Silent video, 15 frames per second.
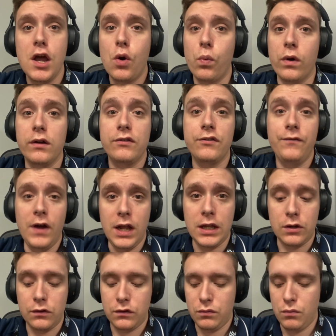were as
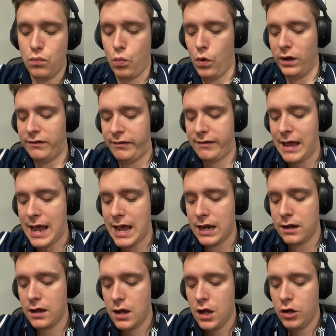follows: one
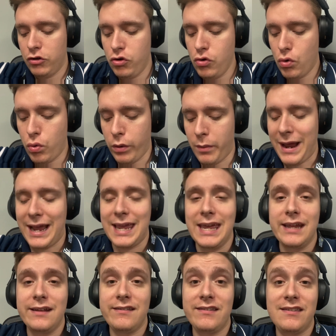sack, two quarterback
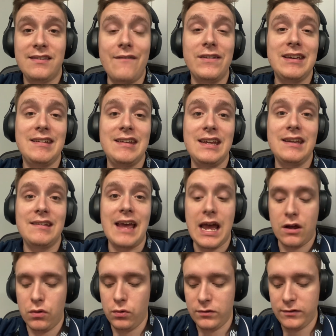hits, seventeen
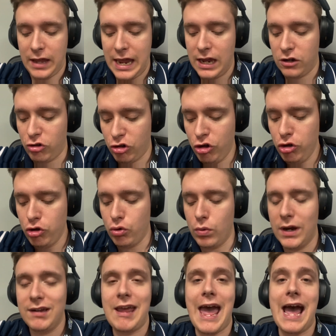tackles, and two
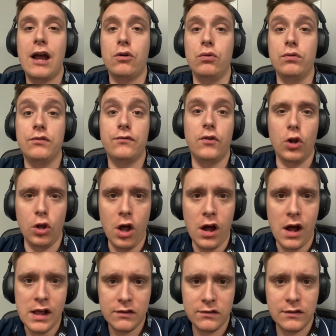tackles for
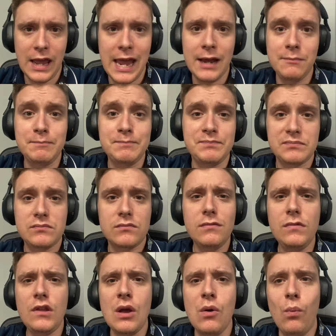loss. And
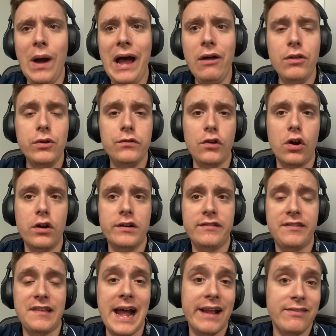while those aren't
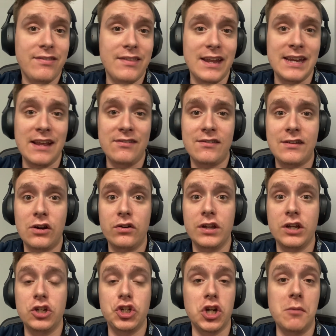stats that
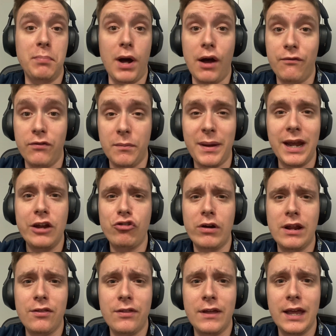necessarily jump off the page or
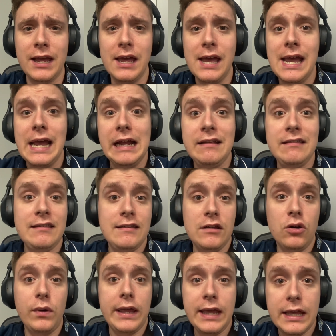anything, it
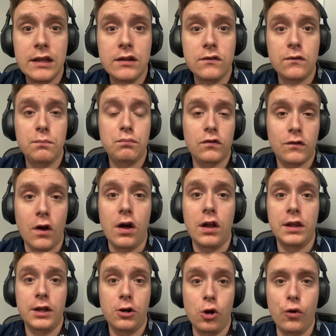still is
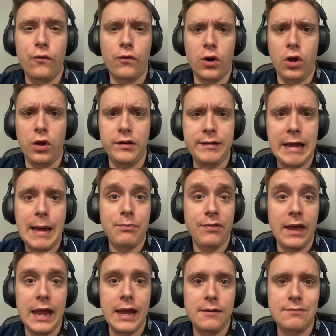solid overall
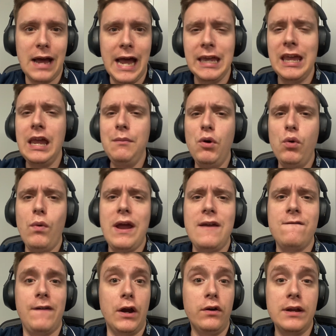depth, and I came away
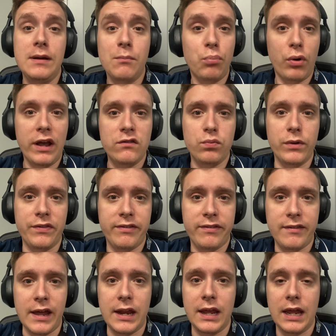very impressed with
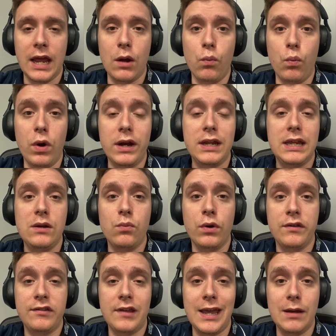Senat and what he
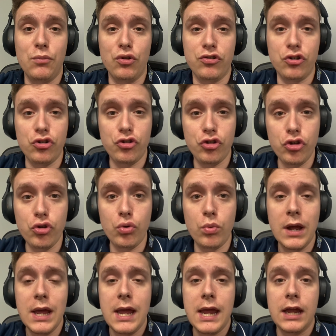was able to do
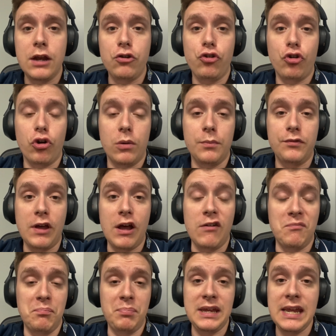in terms
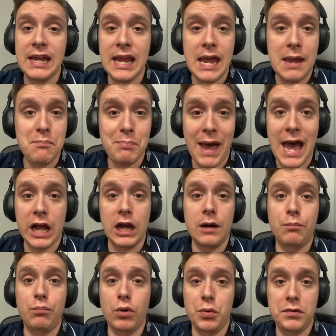of being a
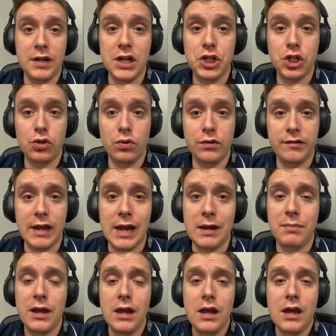backup rotational
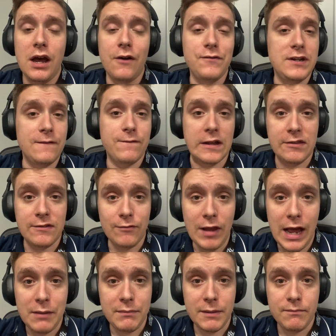type of defensive
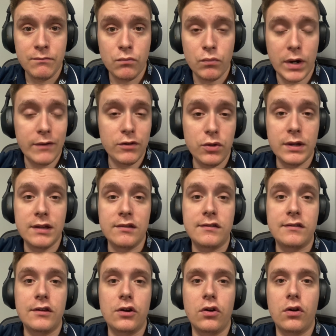lineman. Whenever you
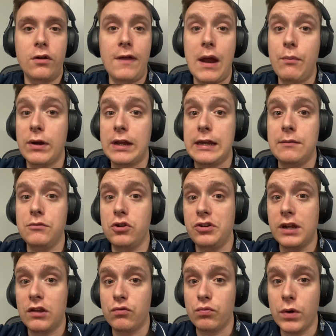consider that Rakeem
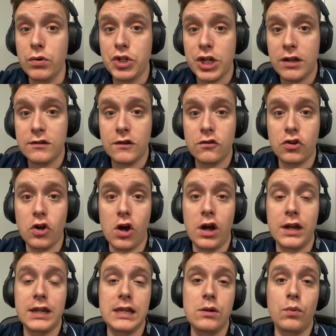Nunez-Roches is
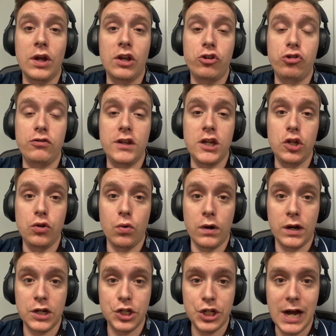gone, he went to the New
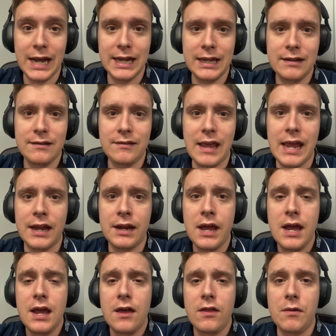York Giants, and
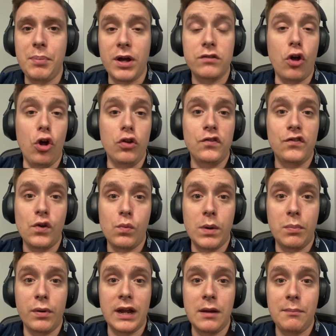the Bucks also were
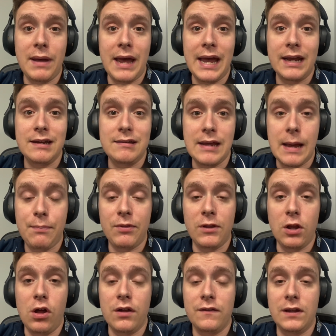bringing back depth
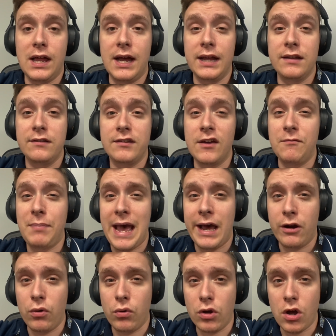along the lines of
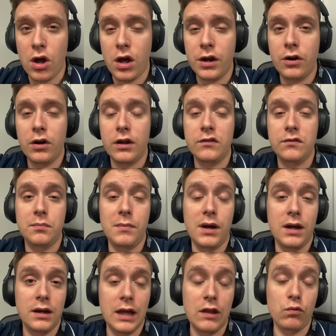Pat O'Connor, as,
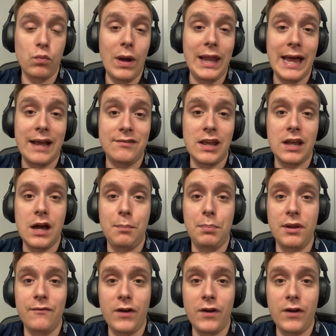among, as well as a couple of